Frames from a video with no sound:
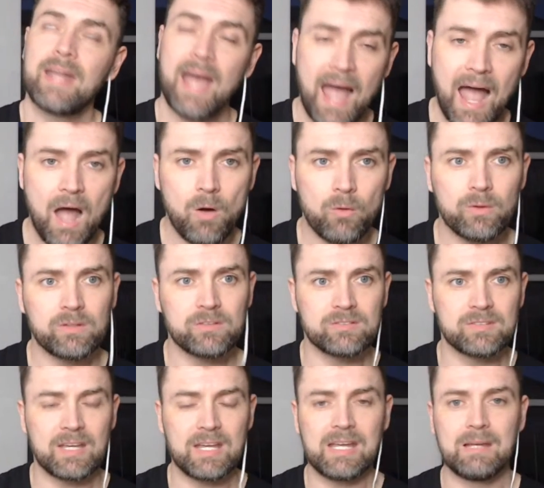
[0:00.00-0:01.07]
And how
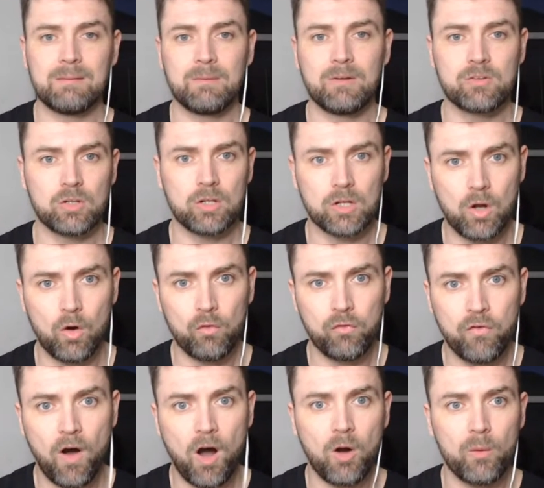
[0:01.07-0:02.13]
this team is going to
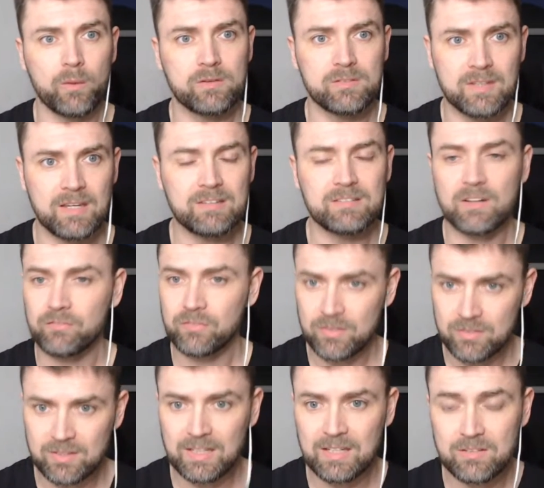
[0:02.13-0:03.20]
go forward season
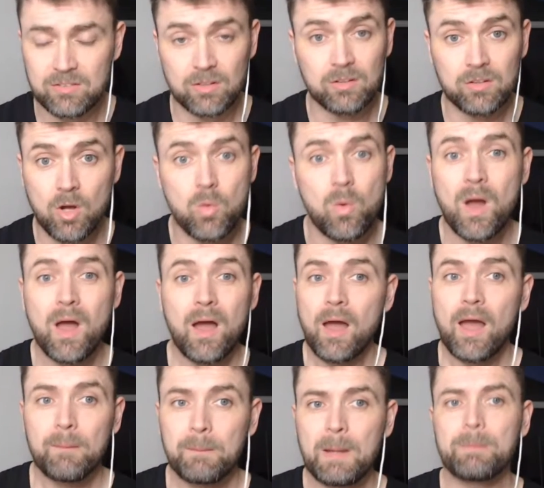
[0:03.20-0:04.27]
after season. No,
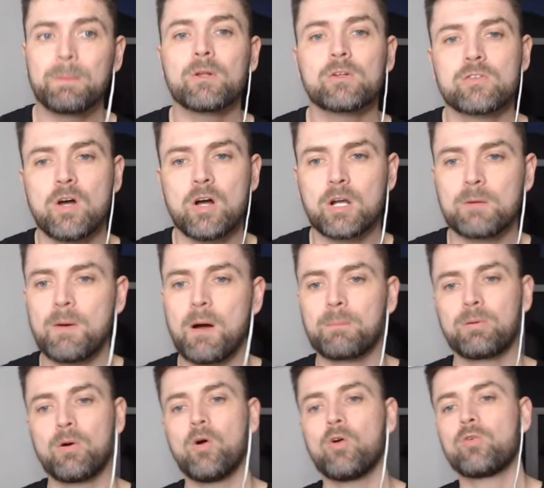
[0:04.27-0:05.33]
people will talk
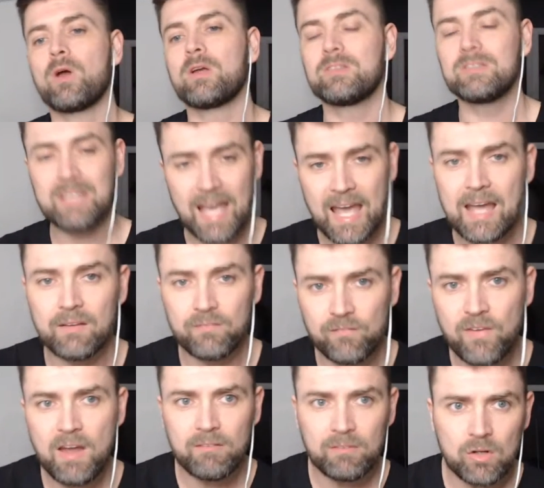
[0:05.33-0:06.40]
about progress.
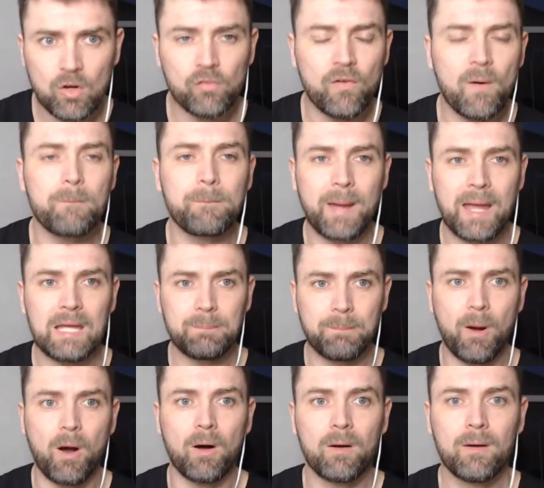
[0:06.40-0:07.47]
Yeah, fair enough on
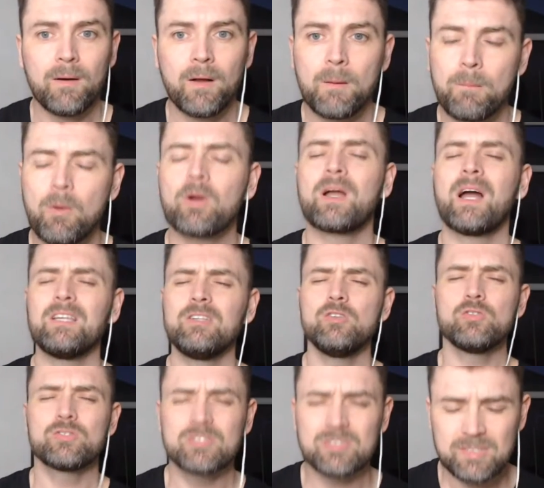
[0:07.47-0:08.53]
paper. But can
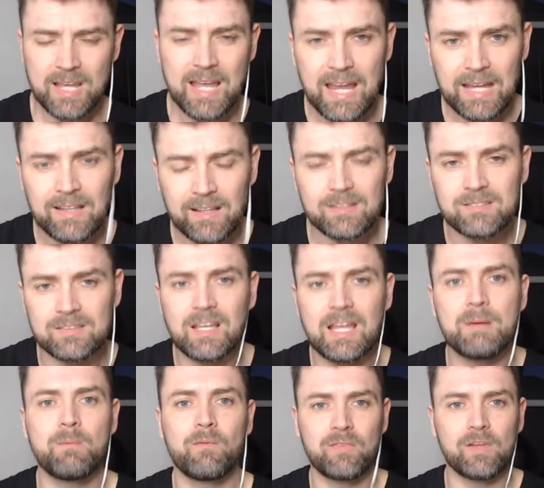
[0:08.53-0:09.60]
you see this
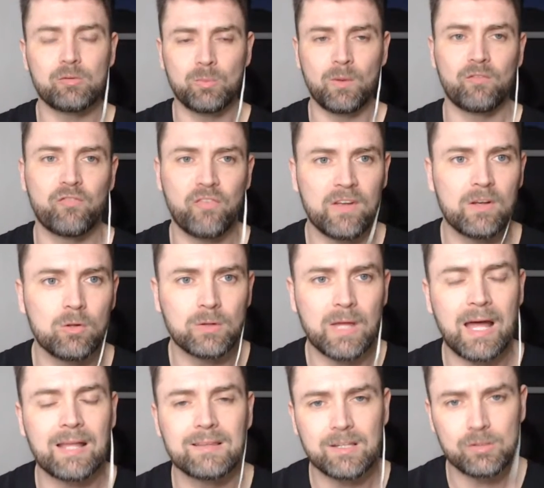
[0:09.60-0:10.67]
team with this
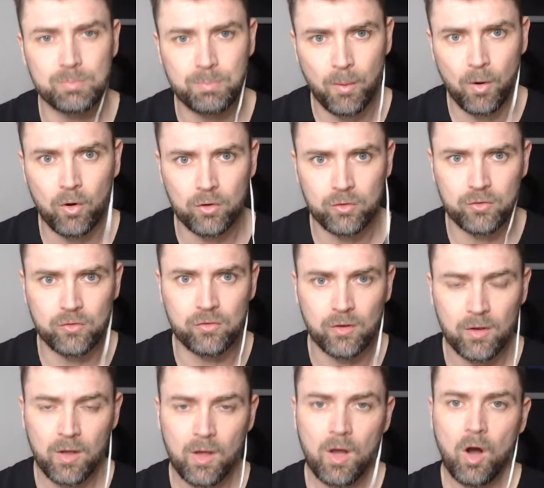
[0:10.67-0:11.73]
midfield and this
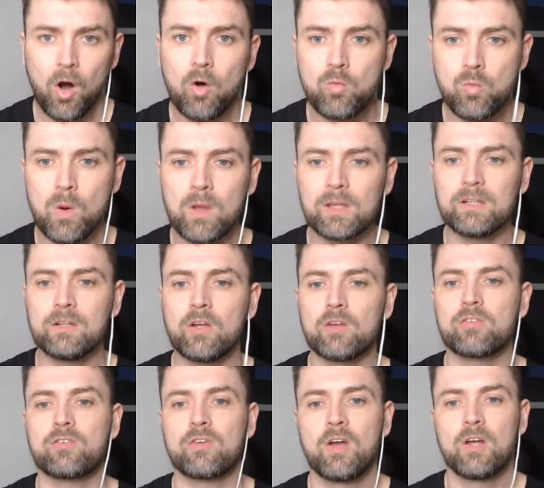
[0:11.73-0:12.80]
board's
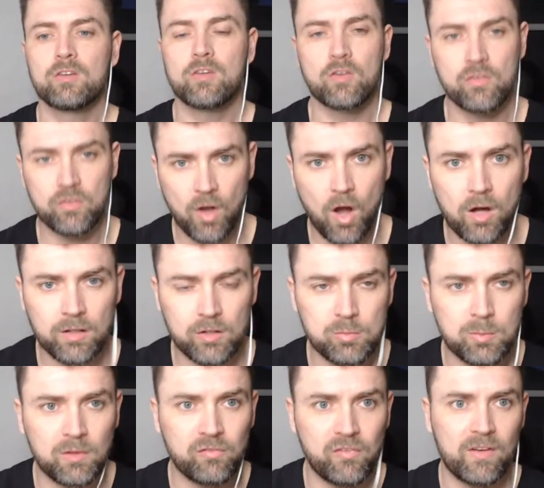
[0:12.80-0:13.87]
unwillingness to sort
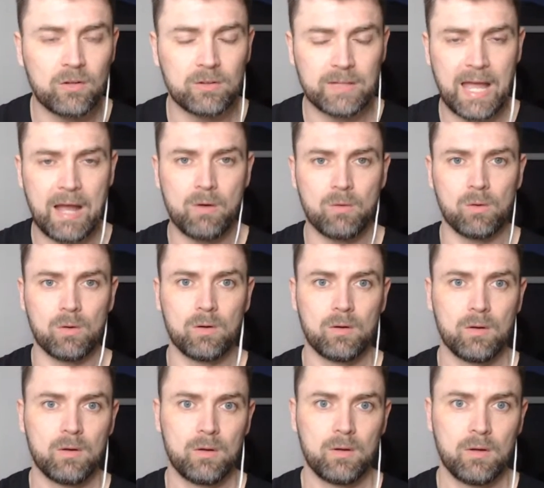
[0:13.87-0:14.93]
this midfield out